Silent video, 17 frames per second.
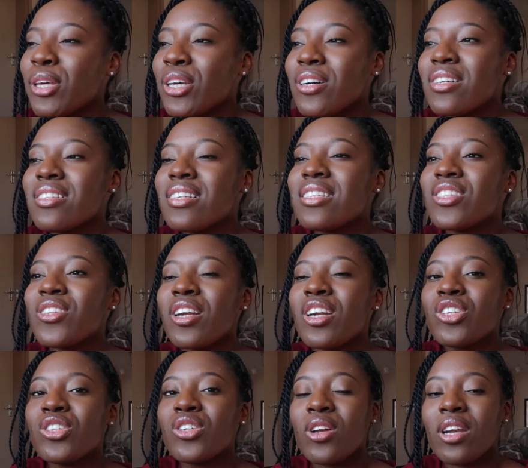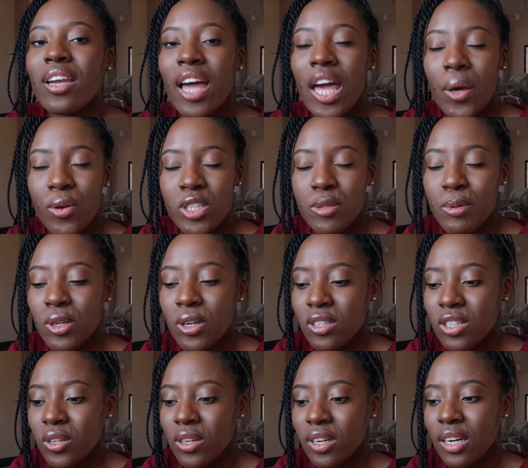because it's not in your language
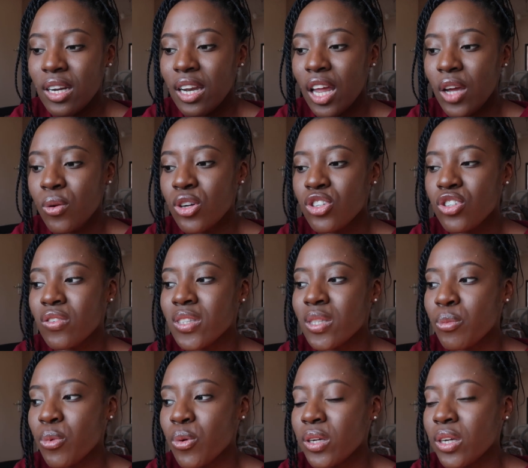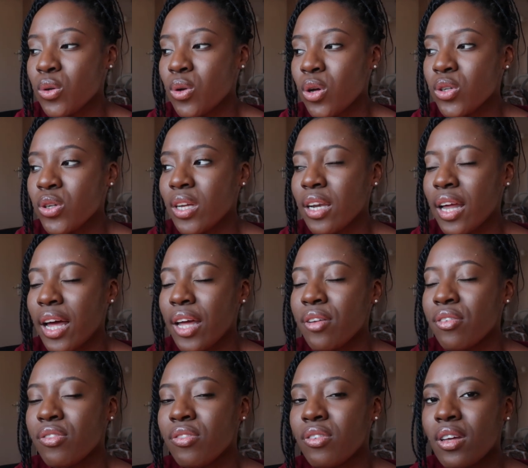because it's not in a language you've spoken all your
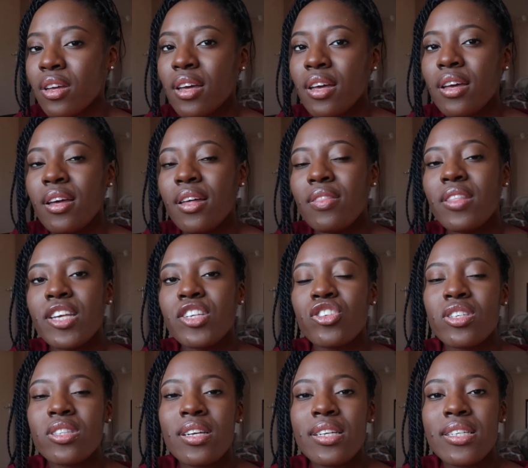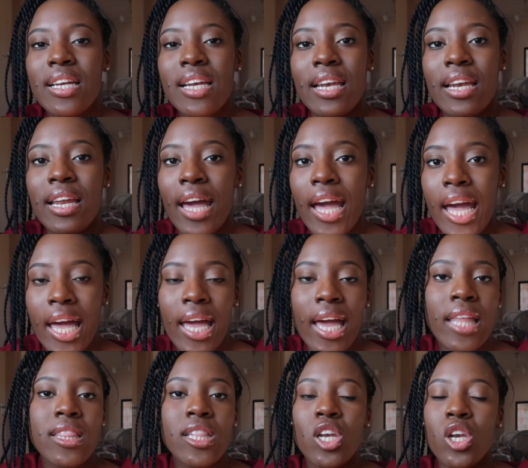life there's just a
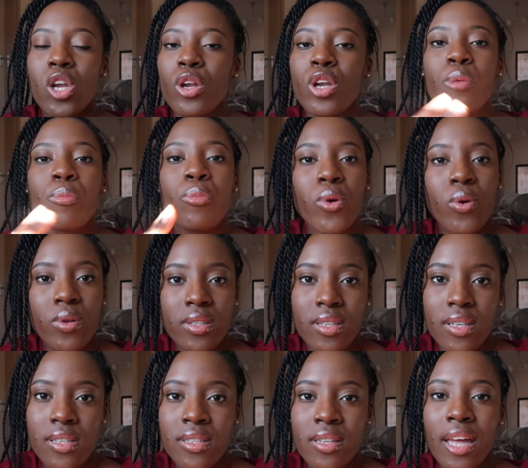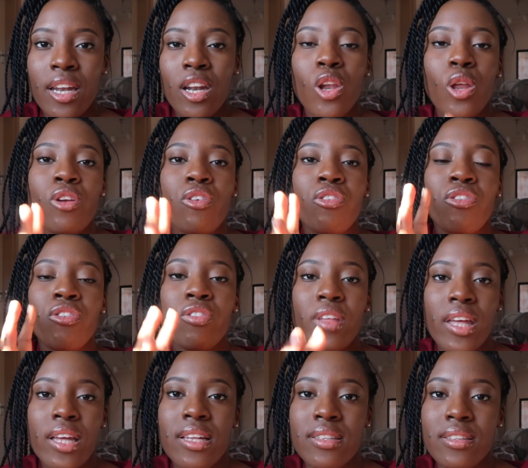delay in the learning process and a lot of
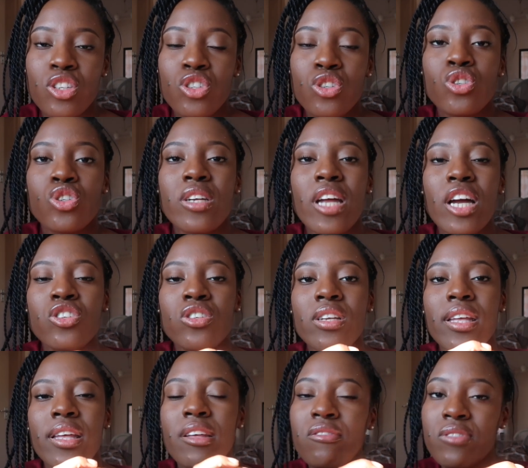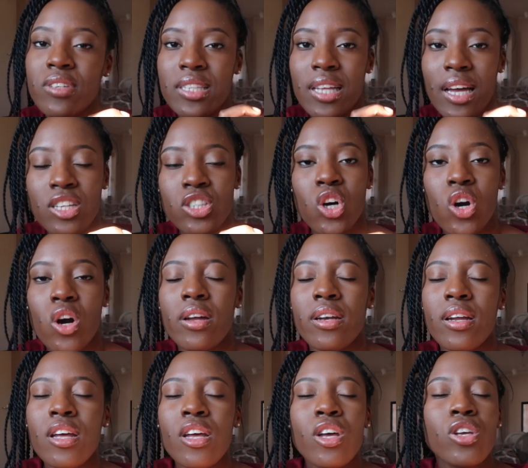things that you should actually emphasize
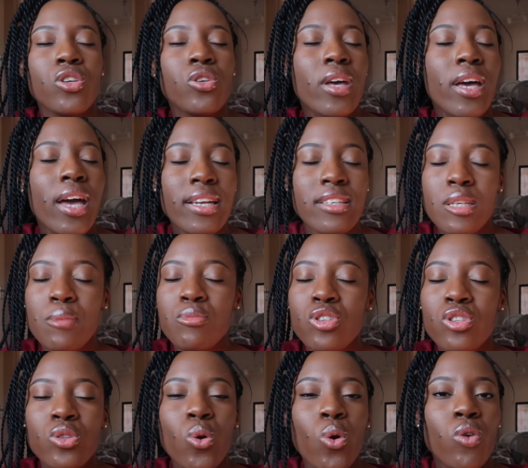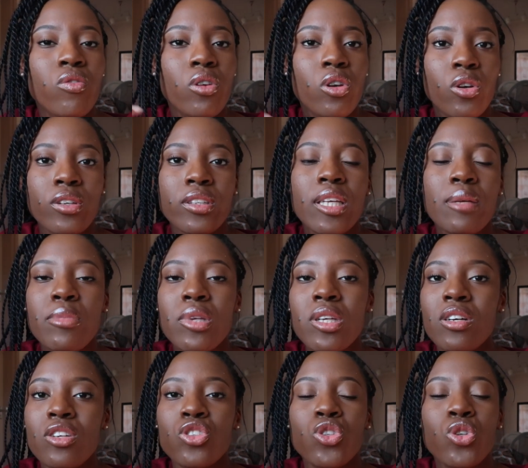on you end up just overlooking
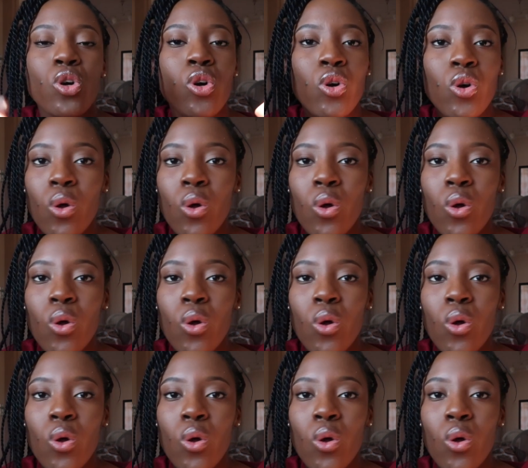because your